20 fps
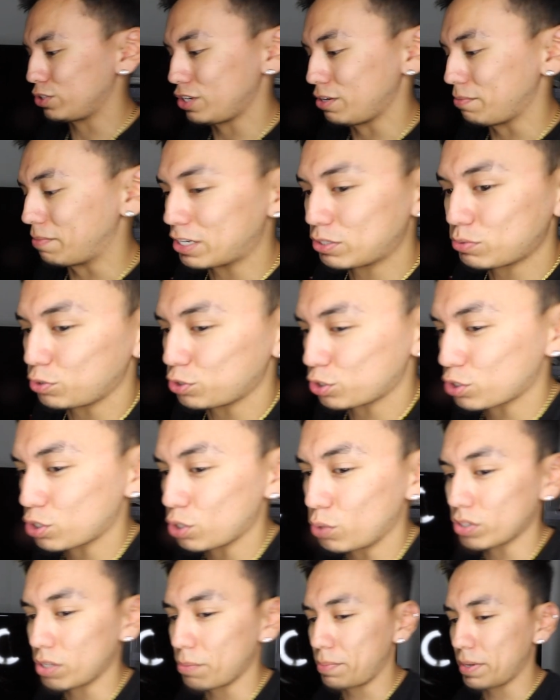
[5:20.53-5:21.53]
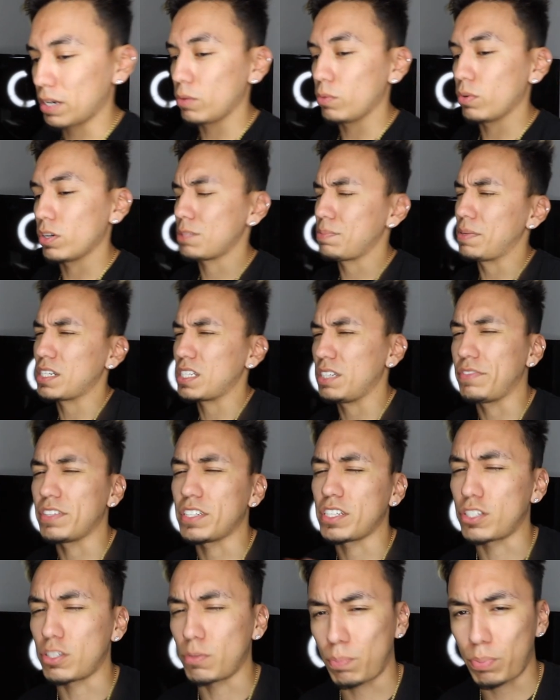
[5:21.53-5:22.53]
So you might as well just go with the bigger one, especially if
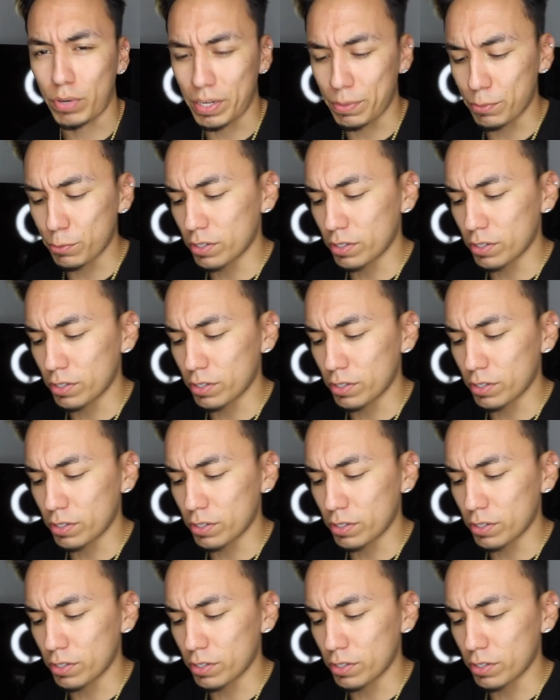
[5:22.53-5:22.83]
it's a Supreme